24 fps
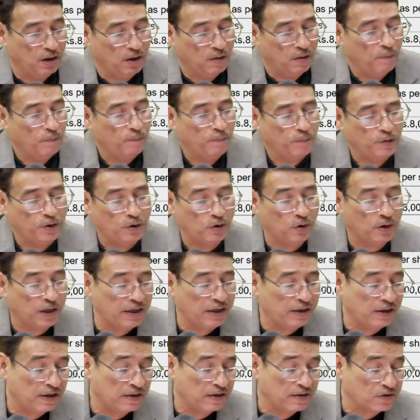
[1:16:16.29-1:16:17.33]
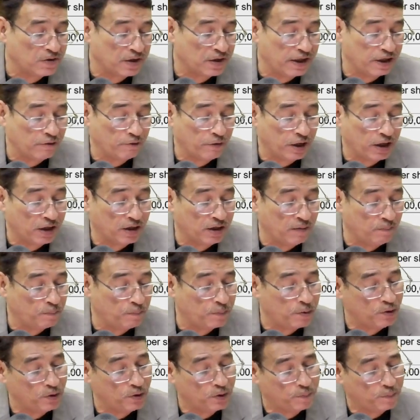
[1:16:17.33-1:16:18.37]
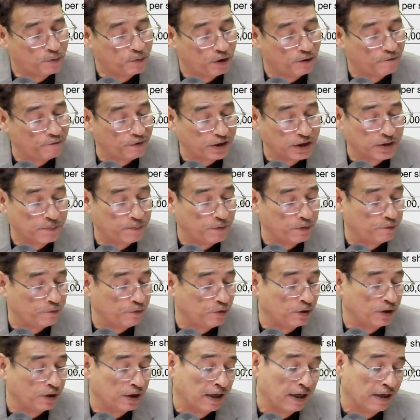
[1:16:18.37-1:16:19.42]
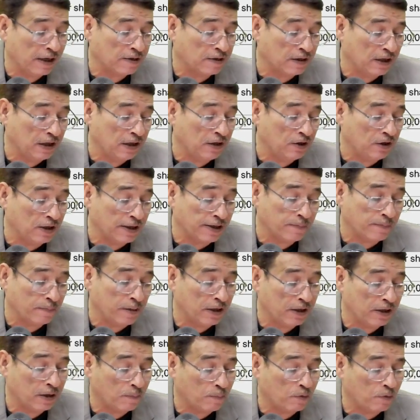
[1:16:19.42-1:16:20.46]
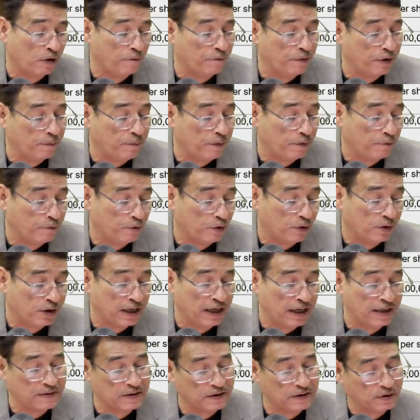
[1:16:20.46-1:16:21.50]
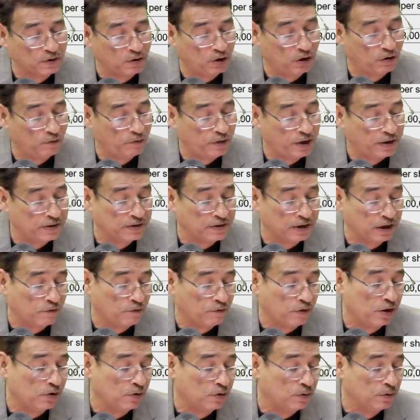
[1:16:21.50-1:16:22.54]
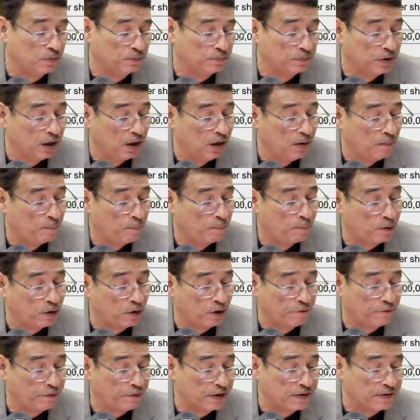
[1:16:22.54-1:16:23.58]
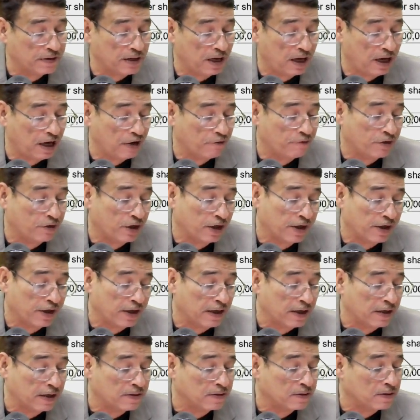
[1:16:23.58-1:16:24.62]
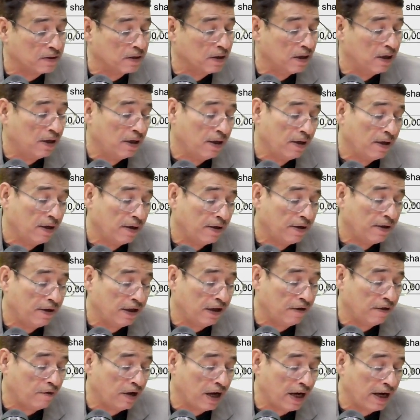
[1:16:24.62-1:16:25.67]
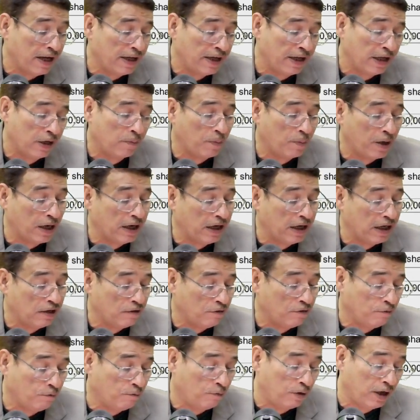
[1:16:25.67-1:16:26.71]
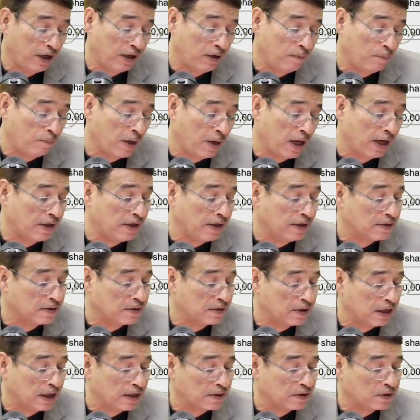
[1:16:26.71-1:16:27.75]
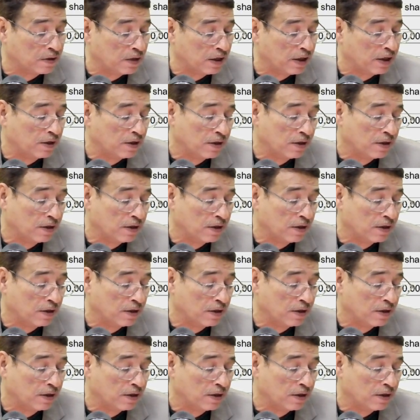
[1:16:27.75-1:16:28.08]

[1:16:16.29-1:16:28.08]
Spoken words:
You can straight away compute profits before tax in this manner. Profit before tax is always equal to profits after tax divided by 1 minus tax rate.